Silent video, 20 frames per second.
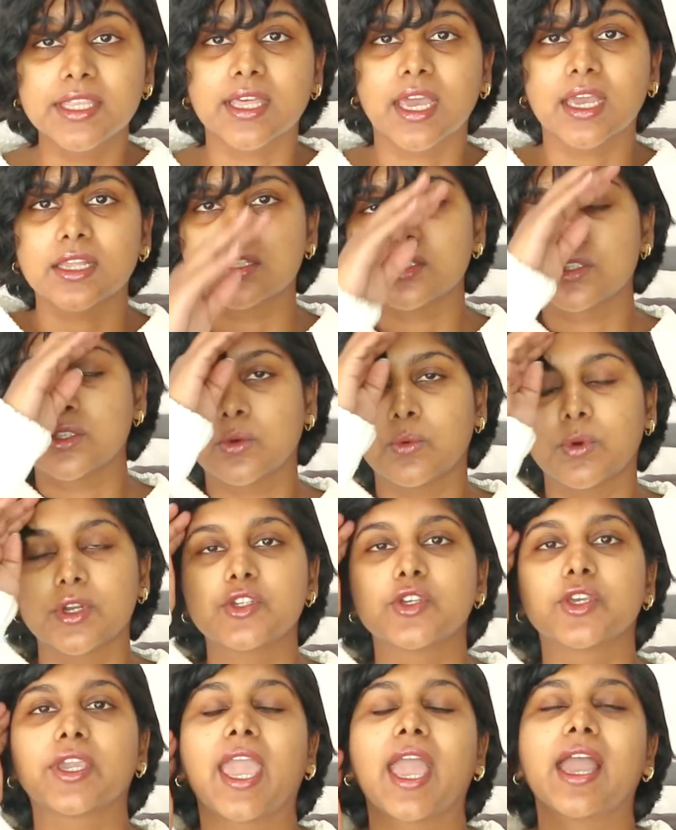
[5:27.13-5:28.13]
that. So
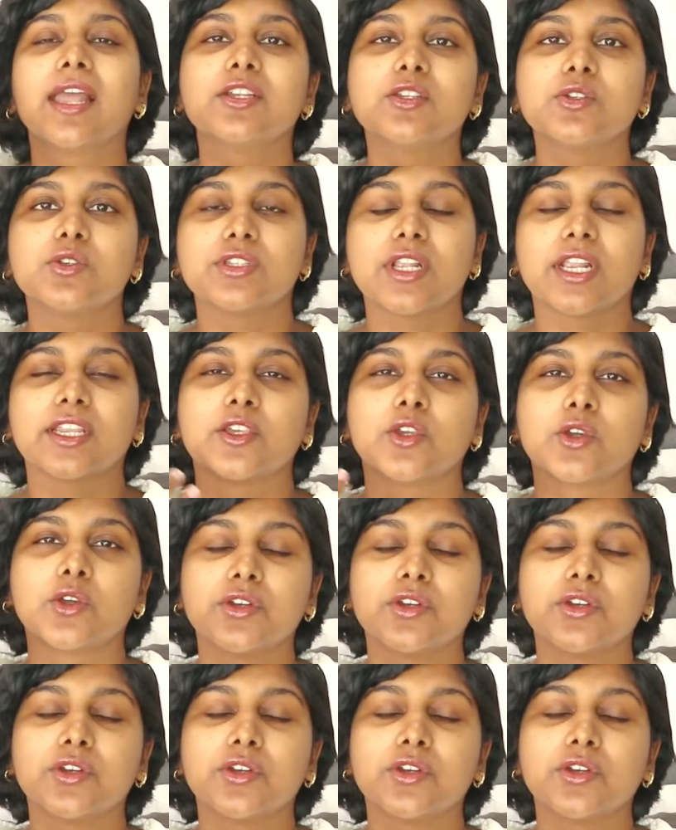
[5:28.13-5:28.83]
what you can do is like you